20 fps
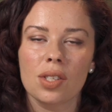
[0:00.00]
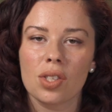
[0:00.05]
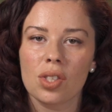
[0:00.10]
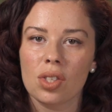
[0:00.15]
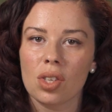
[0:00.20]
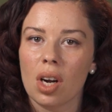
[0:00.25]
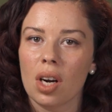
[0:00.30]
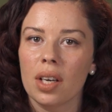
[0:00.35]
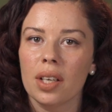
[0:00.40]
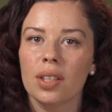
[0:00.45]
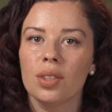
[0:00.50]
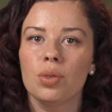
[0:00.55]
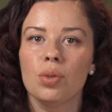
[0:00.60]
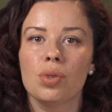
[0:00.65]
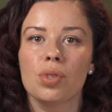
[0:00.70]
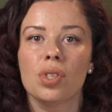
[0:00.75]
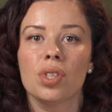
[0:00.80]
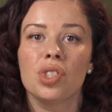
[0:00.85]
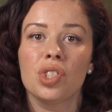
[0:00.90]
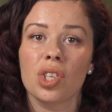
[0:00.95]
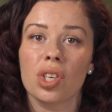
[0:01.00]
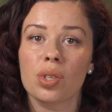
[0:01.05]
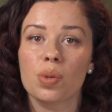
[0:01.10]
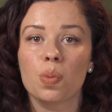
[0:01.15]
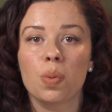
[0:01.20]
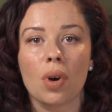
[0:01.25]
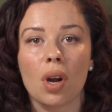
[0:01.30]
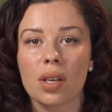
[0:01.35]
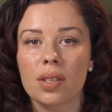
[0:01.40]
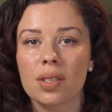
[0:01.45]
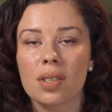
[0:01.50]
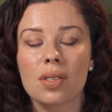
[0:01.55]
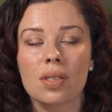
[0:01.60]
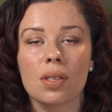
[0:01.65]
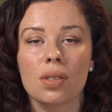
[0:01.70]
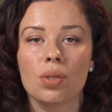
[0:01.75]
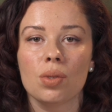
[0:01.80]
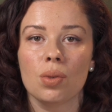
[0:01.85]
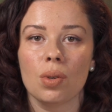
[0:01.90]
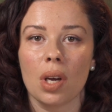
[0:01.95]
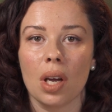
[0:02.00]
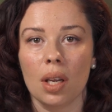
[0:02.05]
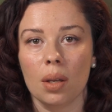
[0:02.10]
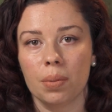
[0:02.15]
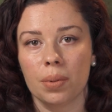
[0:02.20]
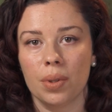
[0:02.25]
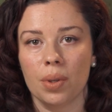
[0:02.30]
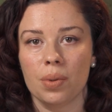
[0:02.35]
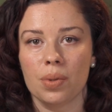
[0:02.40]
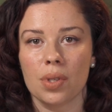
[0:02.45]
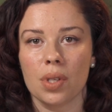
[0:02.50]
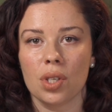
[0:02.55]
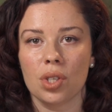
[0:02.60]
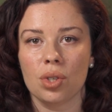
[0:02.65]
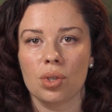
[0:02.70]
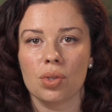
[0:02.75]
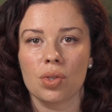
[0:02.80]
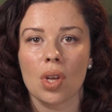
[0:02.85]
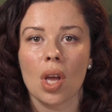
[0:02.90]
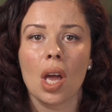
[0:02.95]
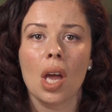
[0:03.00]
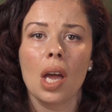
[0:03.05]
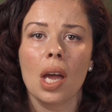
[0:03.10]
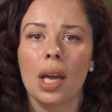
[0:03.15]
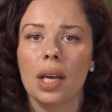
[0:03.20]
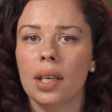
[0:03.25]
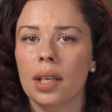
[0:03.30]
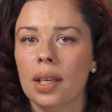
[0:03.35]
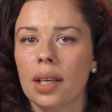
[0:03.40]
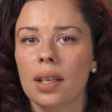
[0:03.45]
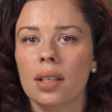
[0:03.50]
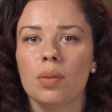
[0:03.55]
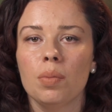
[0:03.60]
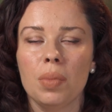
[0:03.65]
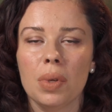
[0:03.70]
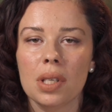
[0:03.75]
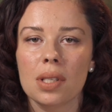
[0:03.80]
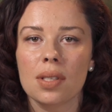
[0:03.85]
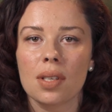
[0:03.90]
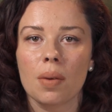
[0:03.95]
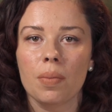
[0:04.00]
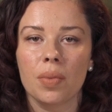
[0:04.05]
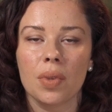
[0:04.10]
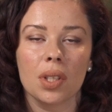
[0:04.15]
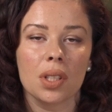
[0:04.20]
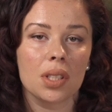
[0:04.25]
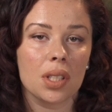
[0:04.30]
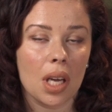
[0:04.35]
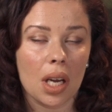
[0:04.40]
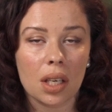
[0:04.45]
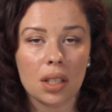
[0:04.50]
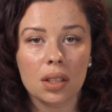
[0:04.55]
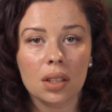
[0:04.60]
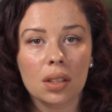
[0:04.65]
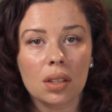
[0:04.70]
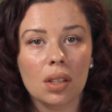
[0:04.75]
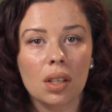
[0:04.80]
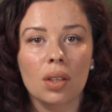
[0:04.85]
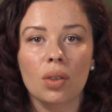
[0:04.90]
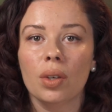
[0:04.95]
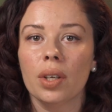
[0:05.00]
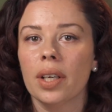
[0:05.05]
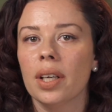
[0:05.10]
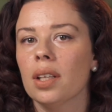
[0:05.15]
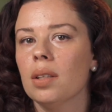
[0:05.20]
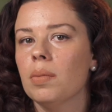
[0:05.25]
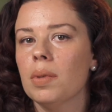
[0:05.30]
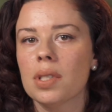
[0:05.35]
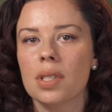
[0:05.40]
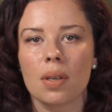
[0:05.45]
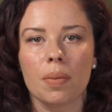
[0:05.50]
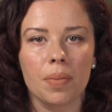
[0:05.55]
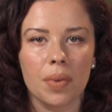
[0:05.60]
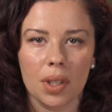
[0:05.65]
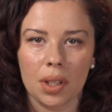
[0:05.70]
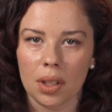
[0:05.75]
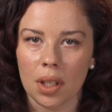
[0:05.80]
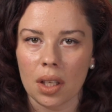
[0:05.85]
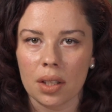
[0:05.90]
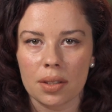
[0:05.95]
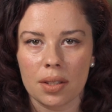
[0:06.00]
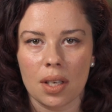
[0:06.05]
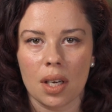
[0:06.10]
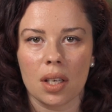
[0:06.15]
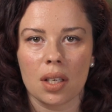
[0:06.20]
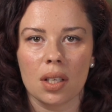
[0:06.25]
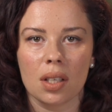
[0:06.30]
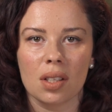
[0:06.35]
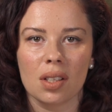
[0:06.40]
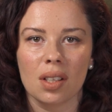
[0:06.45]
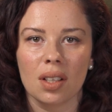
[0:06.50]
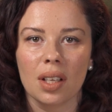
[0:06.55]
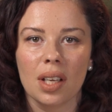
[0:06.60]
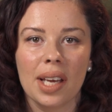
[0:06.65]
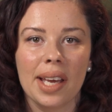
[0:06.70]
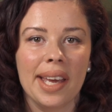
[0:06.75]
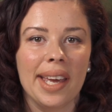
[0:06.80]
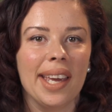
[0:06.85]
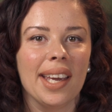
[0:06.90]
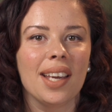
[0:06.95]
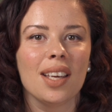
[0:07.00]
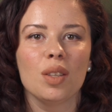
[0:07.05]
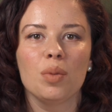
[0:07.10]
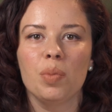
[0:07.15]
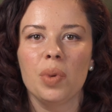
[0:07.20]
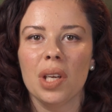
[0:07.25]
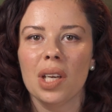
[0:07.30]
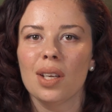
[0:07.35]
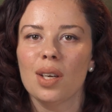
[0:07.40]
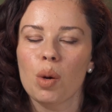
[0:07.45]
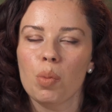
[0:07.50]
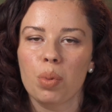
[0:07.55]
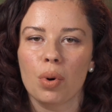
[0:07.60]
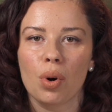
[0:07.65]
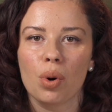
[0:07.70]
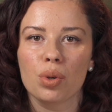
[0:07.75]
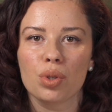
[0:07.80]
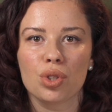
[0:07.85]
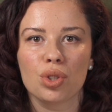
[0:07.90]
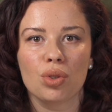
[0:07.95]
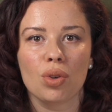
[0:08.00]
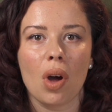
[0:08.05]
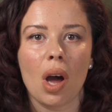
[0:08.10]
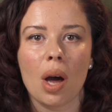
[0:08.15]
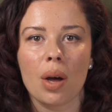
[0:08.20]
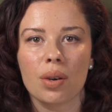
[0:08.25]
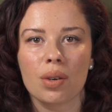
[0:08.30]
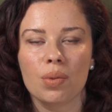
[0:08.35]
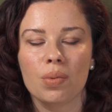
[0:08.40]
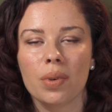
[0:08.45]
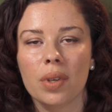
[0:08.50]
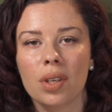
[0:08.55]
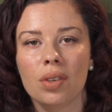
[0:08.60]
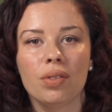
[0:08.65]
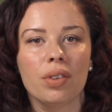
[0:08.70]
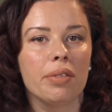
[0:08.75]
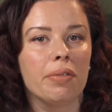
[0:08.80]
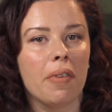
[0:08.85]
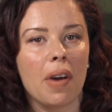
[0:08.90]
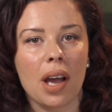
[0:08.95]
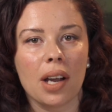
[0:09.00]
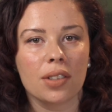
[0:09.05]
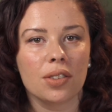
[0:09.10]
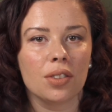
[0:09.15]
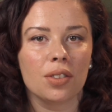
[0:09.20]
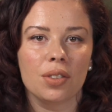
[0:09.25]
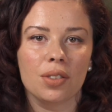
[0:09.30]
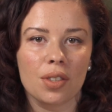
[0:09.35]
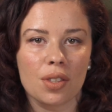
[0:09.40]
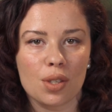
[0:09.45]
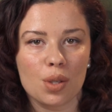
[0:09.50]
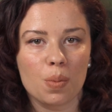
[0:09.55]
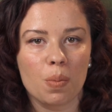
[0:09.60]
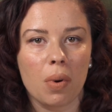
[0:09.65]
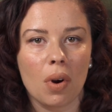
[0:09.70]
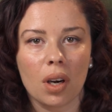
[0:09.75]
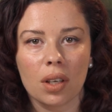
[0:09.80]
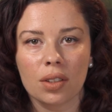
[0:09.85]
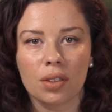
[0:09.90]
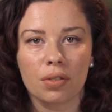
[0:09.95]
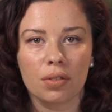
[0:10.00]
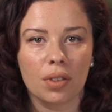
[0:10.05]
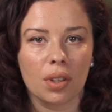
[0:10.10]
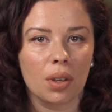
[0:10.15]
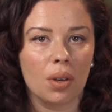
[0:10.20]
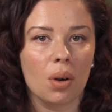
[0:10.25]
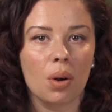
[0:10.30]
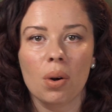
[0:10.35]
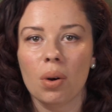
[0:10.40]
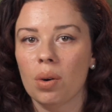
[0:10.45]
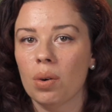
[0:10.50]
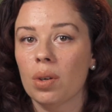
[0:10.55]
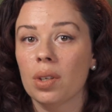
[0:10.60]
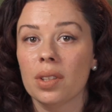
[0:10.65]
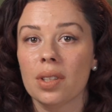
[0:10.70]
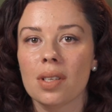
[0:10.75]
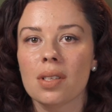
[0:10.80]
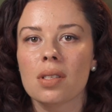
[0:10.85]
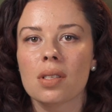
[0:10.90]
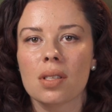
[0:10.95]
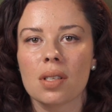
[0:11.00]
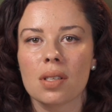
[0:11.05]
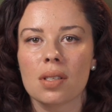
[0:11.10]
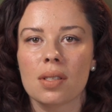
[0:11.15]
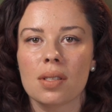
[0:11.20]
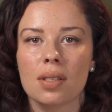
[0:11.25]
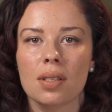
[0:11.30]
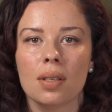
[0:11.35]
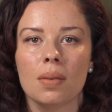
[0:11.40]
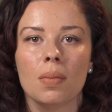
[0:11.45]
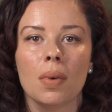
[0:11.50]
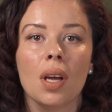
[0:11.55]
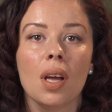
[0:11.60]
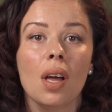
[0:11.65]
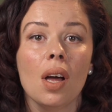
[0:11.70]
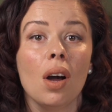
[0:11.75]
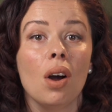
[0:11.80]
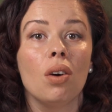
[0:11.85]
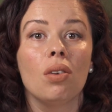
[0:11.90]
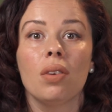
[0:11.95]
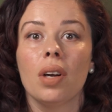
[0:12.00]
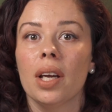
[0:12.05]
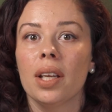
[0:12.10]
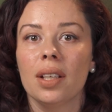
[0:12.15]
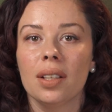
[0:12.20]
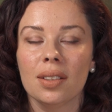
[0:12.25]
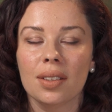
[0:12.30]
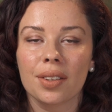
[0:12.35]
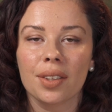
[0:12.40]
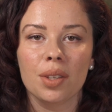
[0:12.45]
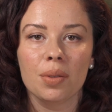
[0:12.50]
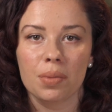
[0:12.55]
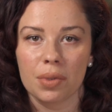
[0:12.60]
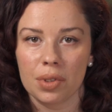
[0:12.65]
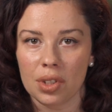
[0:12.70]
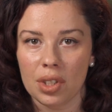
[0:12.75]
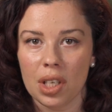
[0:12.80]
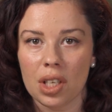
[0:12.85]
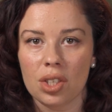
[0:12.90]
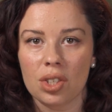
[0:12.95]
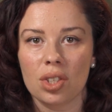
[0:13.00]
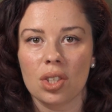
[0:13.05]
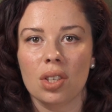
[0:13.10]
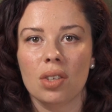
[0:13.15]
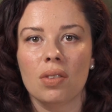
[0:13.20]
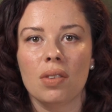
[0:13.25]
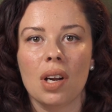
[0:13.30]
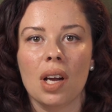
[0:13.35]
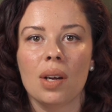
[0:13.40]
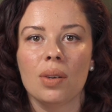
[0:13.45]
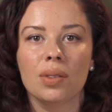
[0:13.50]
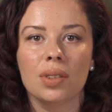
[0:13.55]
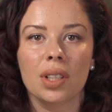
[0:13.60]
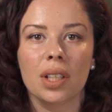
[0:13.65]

starting to suggest processes to help those issues. And it can be something technical or it can be something non-technical. It can be an approach to how do we refactor this part of the code or this system, or writing documentation around